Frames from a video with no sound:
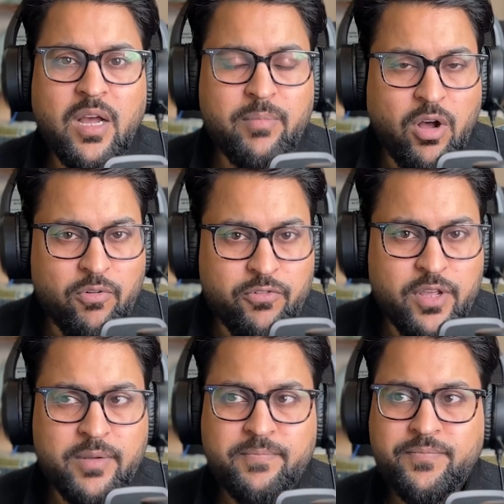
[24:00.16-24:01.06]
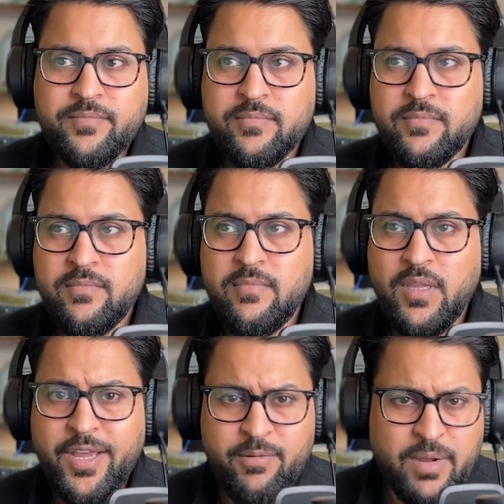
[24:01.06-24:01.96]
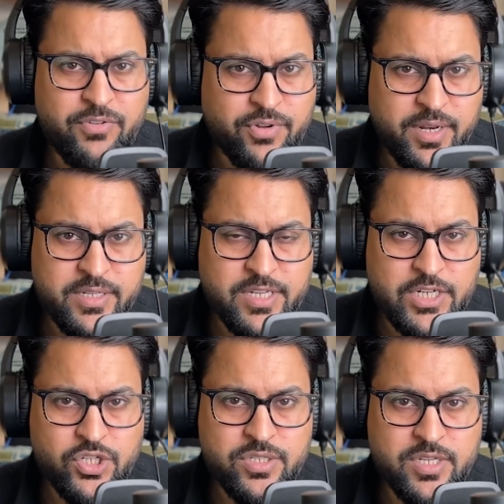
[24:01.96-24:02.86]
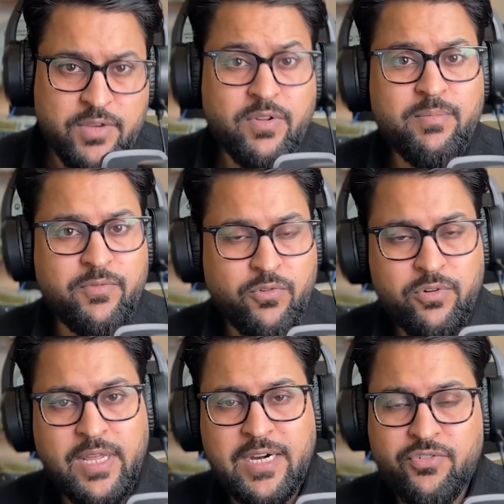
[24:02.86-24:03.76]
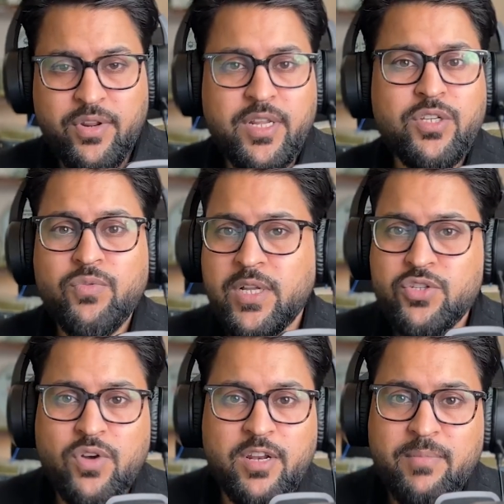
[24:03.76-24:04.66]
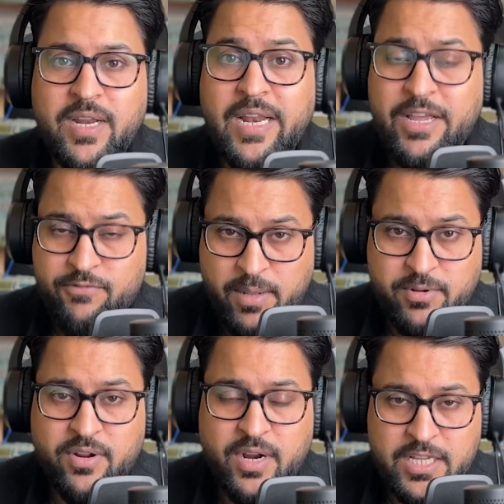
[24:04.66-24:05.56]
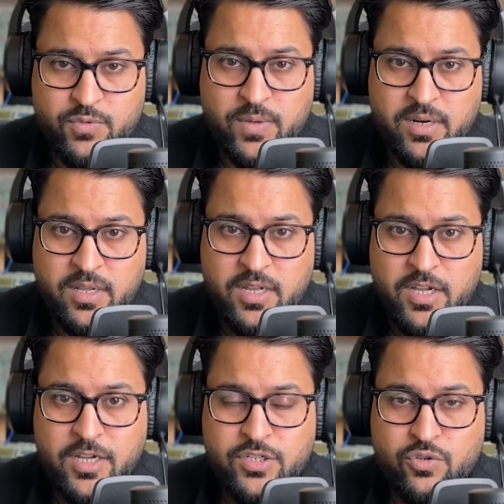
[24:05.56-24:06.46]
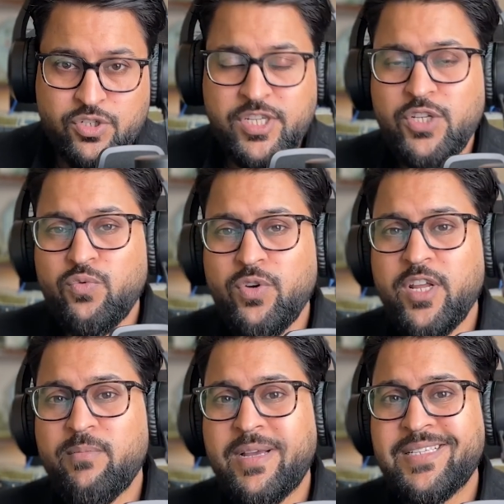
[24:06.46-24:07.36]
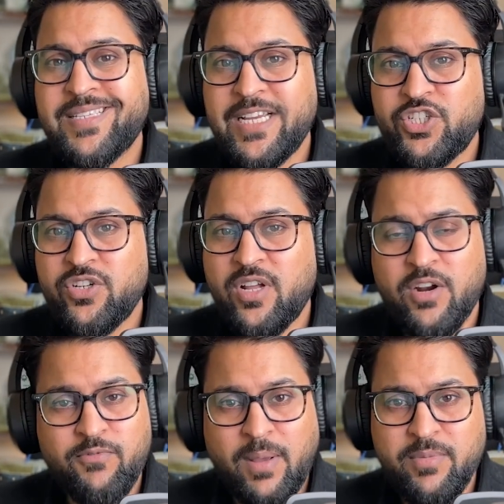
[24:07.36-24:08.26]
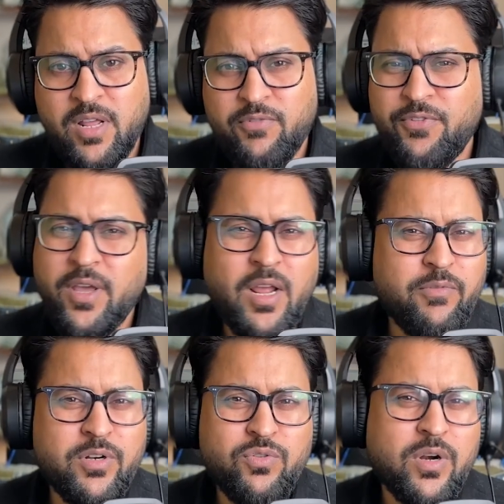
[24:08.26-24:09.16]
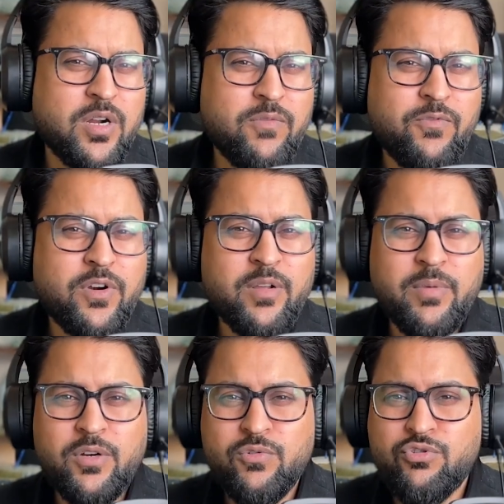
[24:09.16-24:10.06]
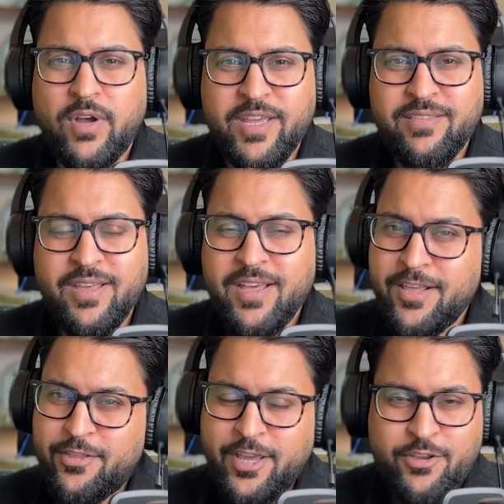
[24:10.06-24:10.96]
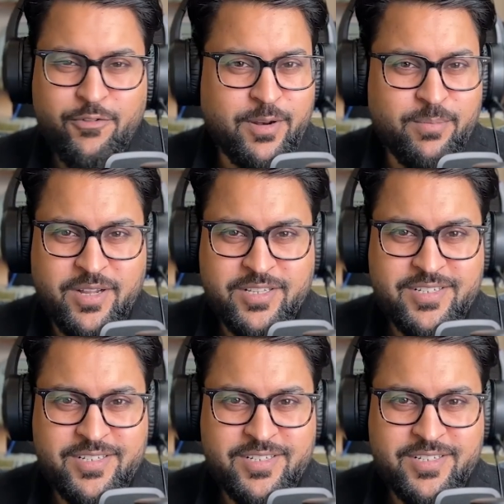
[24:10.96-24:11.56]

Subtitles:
I'm offering in my training sessions. Even before that training, you can join my live webinar as well. So see you in my session or webinar wherever you are comfortable to join. Thank you very much.